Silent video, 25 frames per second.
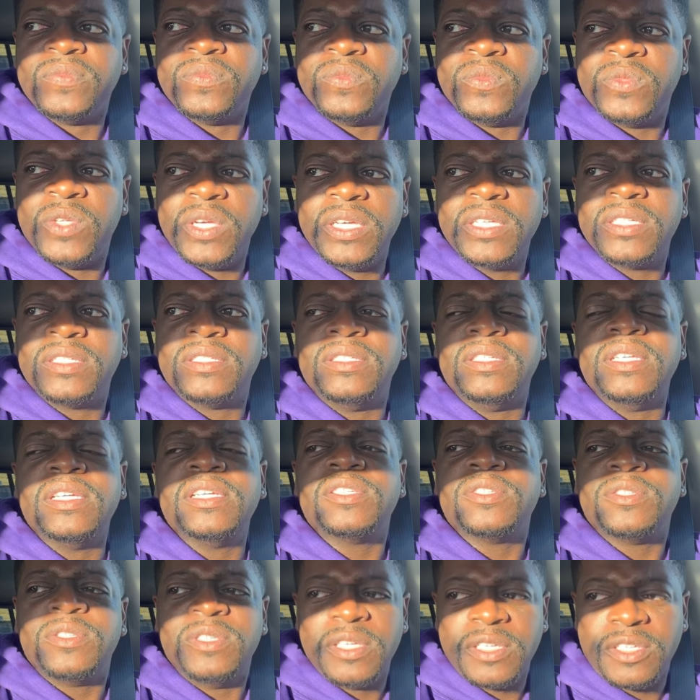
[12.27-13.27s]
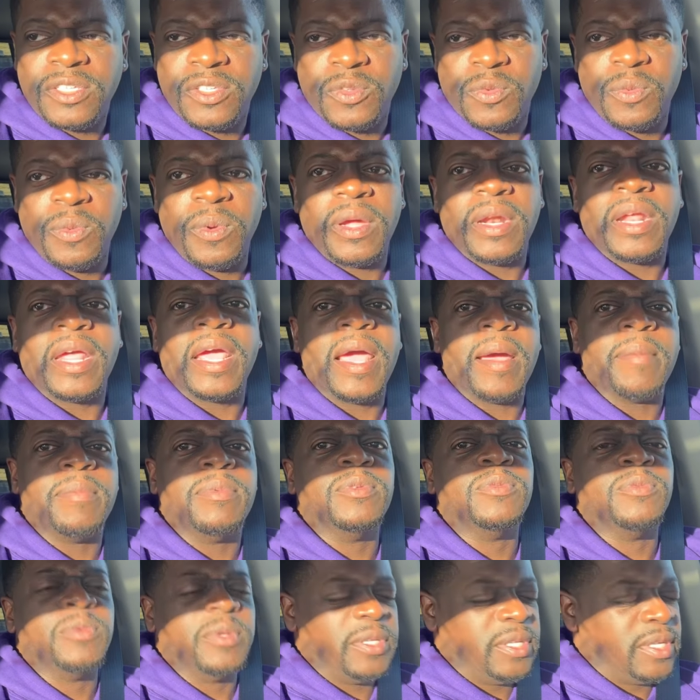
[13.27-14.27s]
This is what
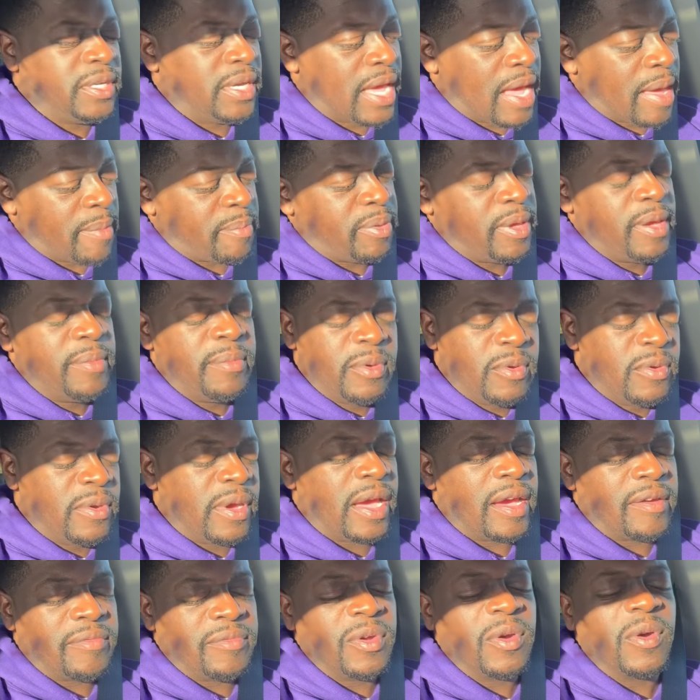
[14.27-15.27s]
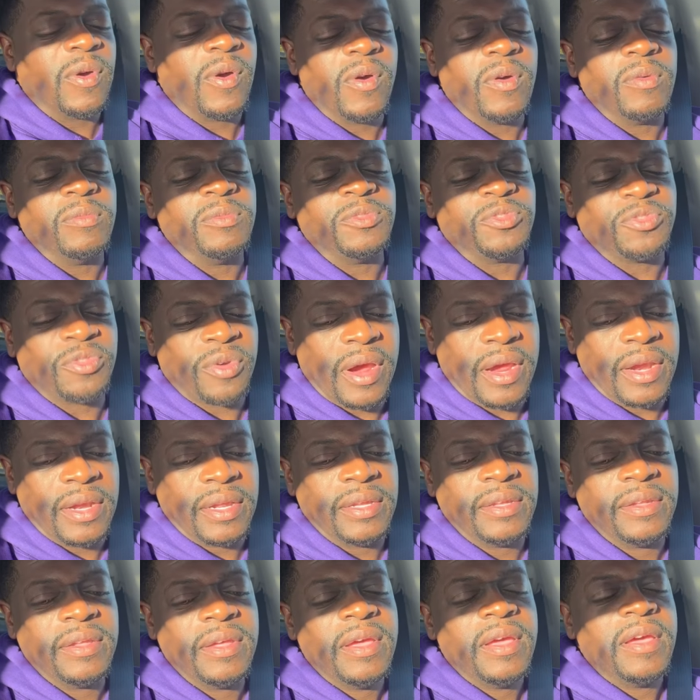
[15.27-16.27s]
happens when you got people who have no home
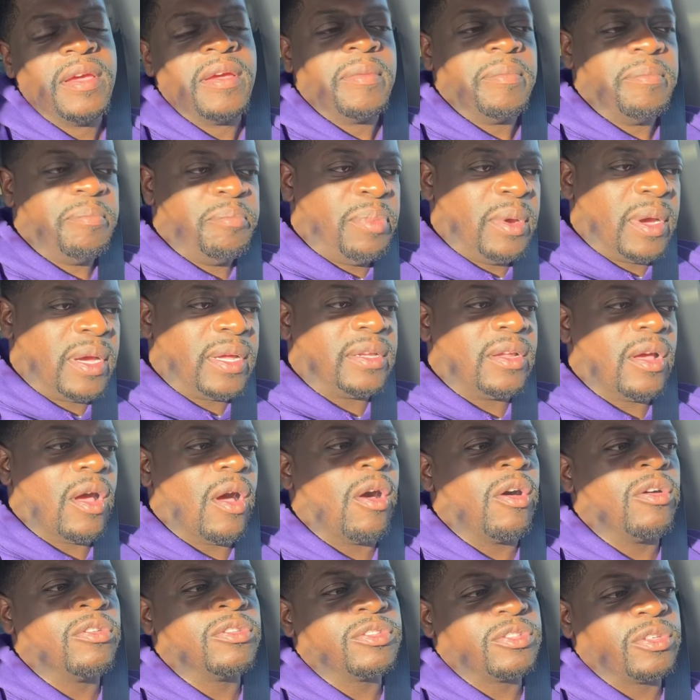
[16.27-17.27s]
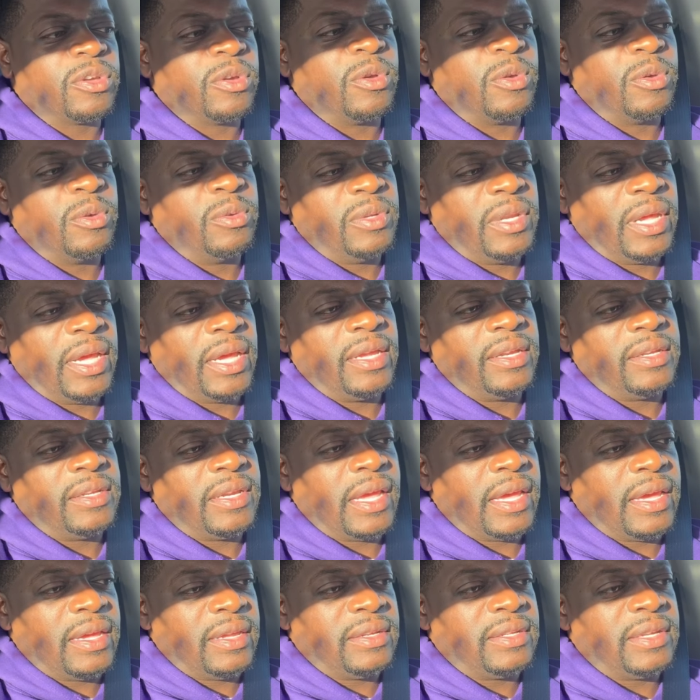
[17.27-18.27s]
training, but also they
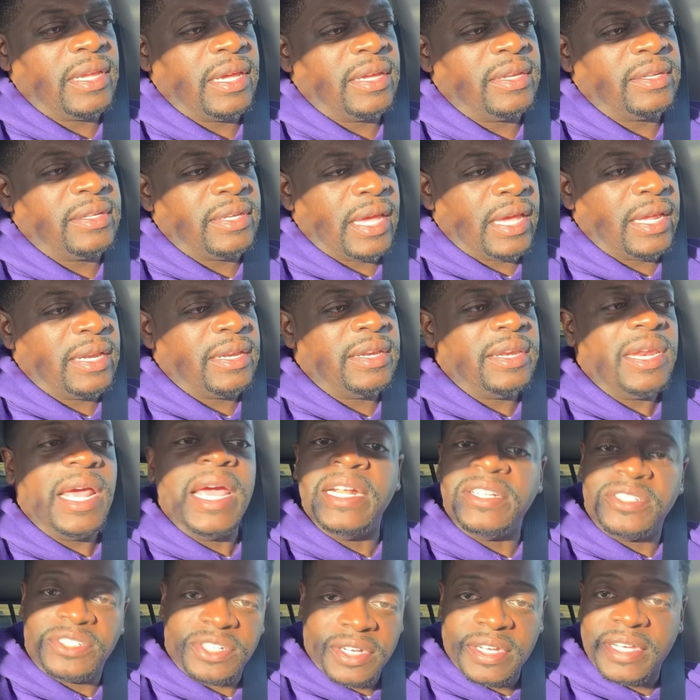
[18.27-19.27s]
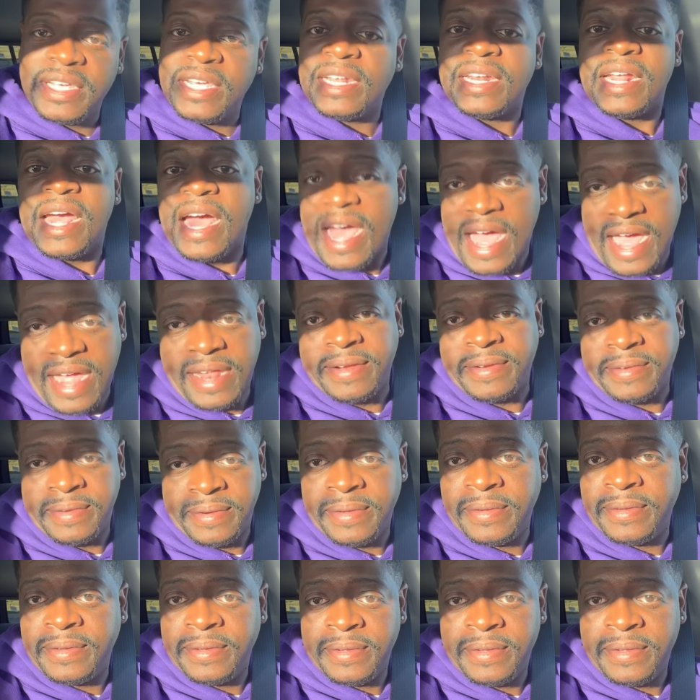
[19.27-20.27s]
nature get hot.
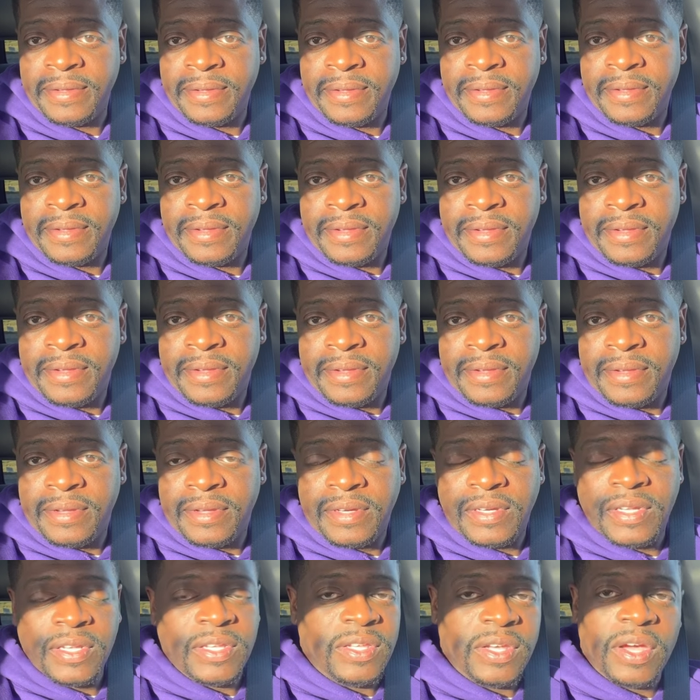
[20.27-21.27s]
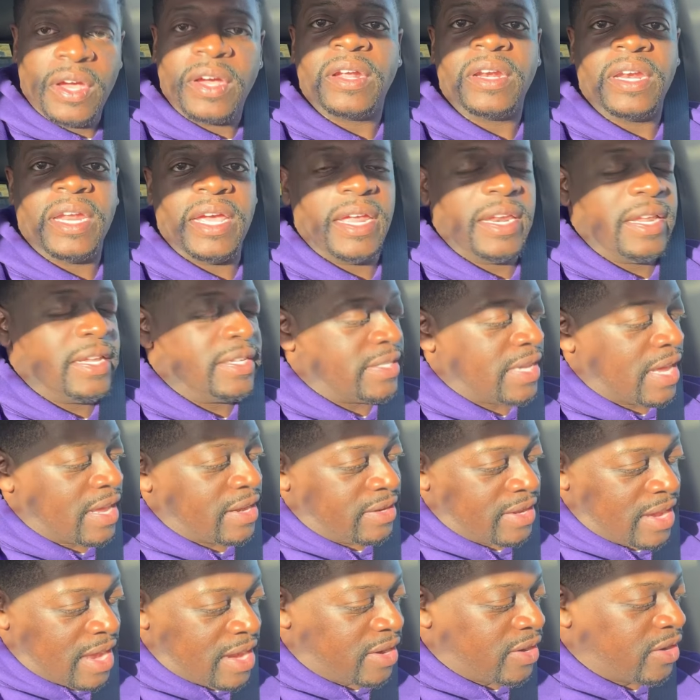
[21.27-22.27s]
The young lady is at
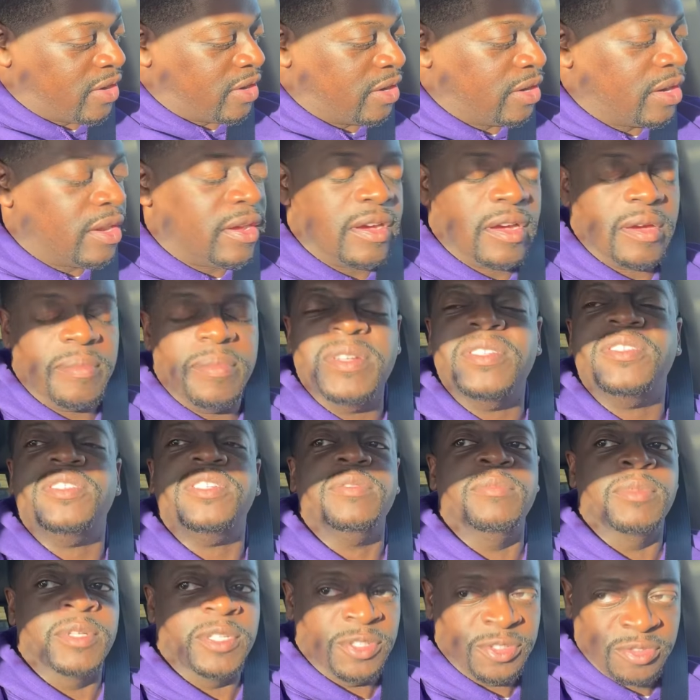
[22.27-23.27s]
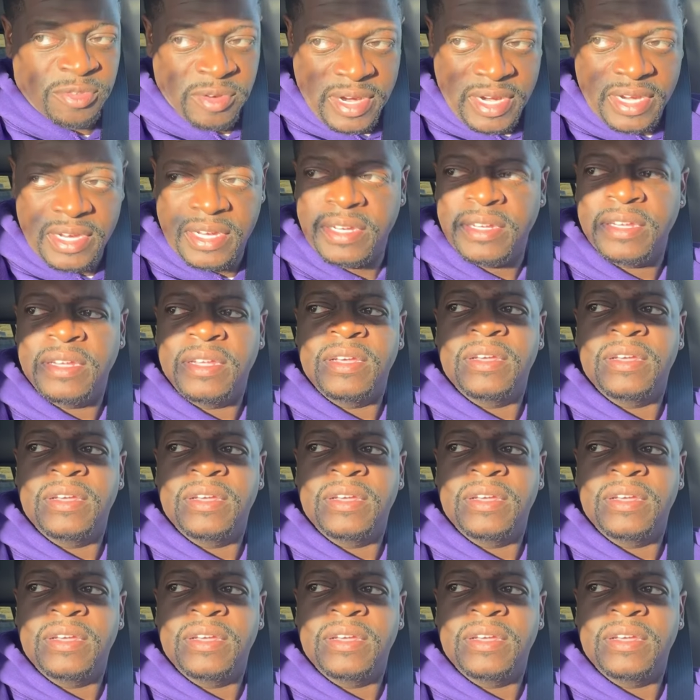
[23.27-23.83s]
the club and she been drinking,